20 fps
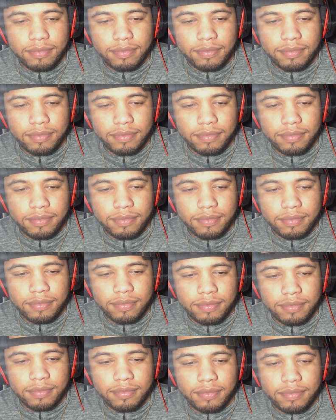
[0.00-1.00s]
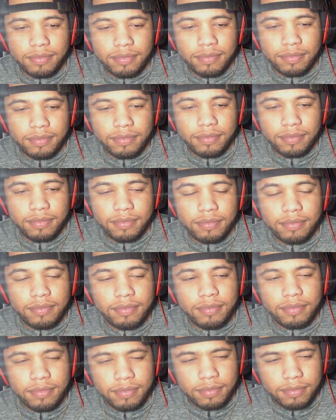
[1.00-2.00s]
I'm going to play evasive, I'm going to
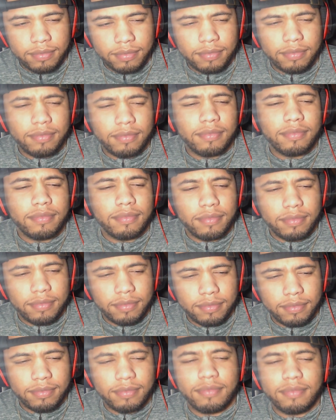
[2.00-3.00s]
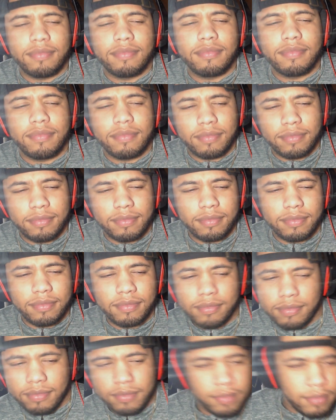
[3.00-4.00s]
dodge, I'm going to hit corners, I'm
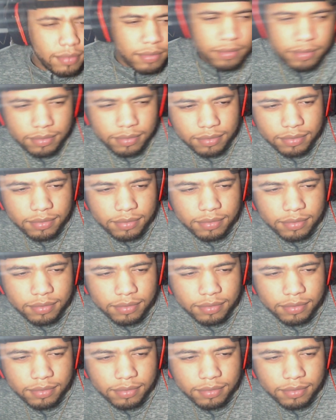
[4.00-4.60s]
going to lure you,